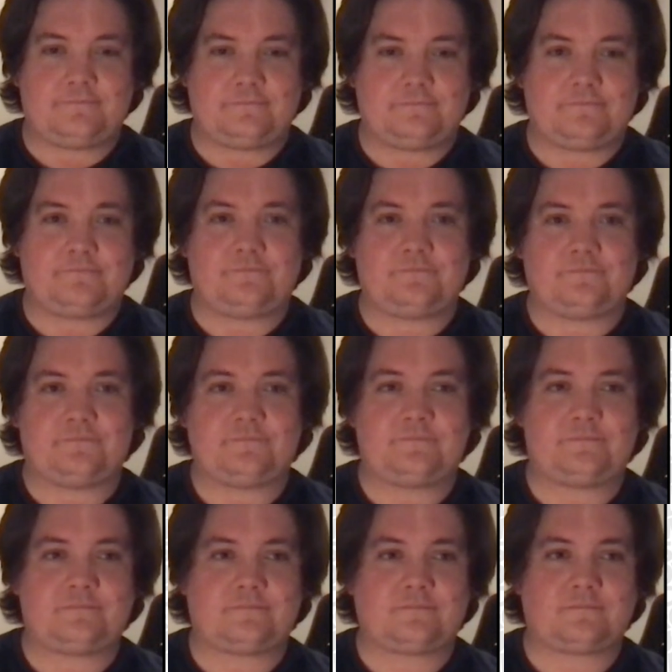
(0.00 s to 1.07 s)

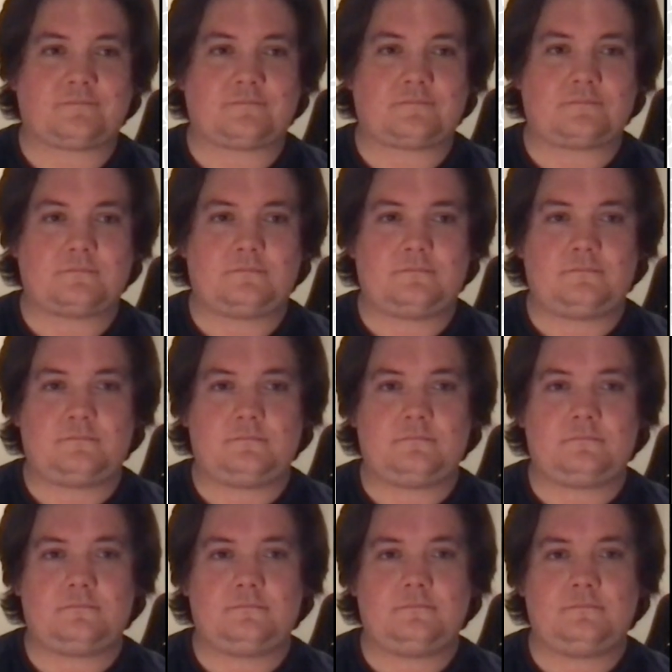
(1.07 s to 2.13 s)

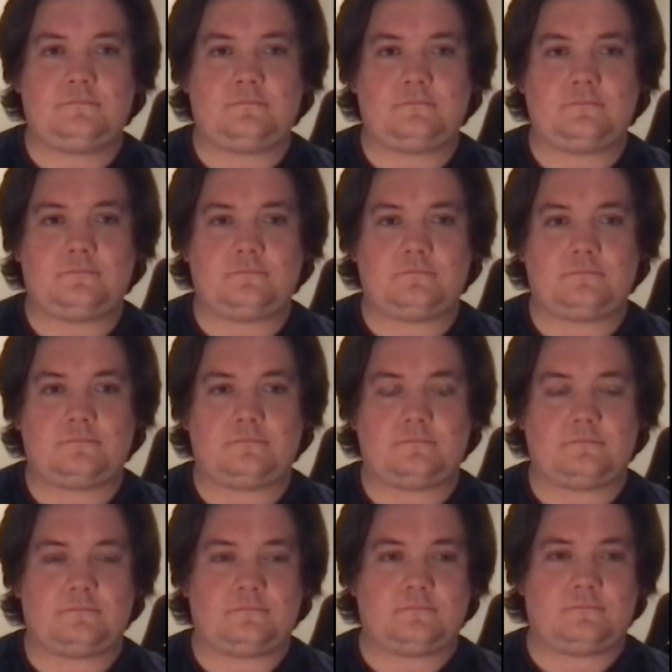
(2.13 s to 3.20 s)

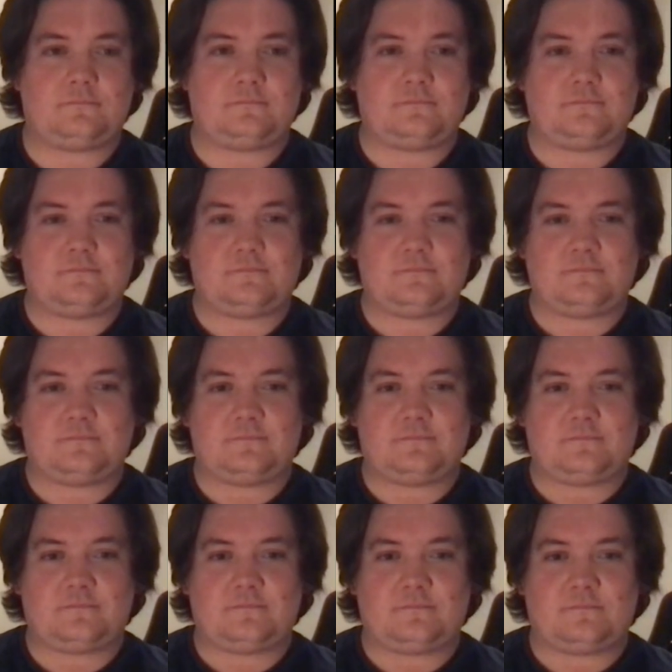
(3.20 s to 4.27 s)

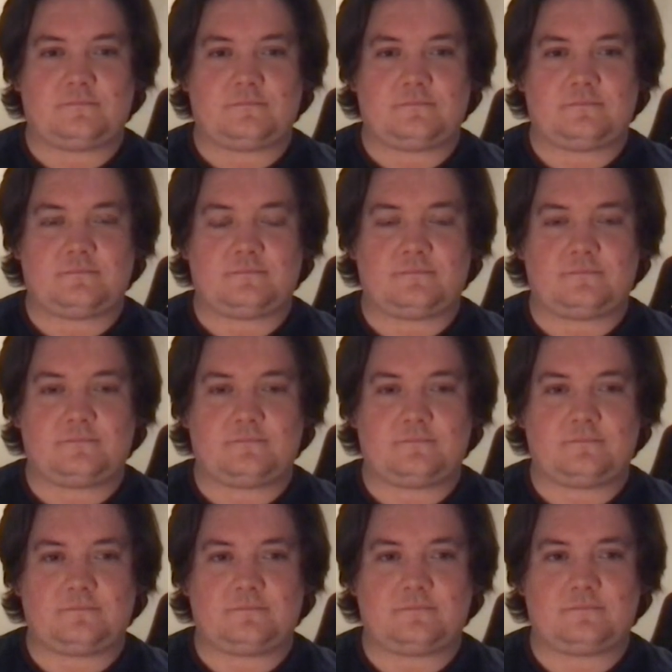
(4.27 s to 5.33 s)

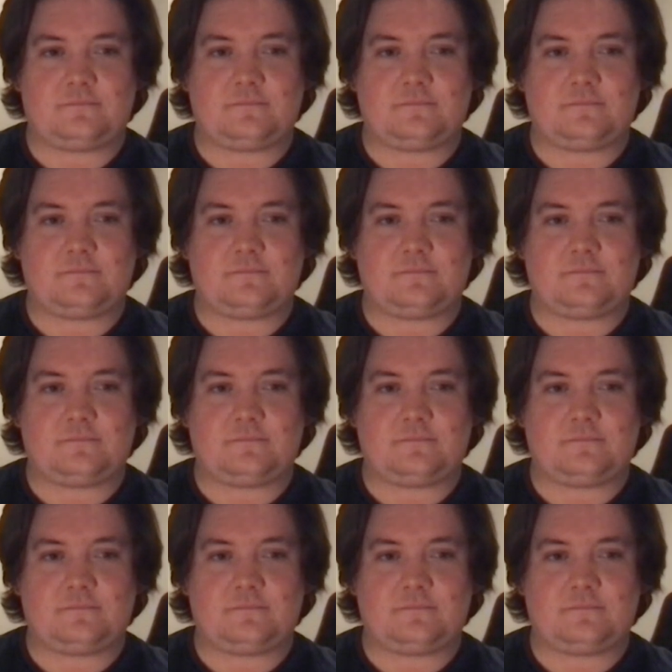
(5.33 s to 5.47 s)
The person shown says nothing.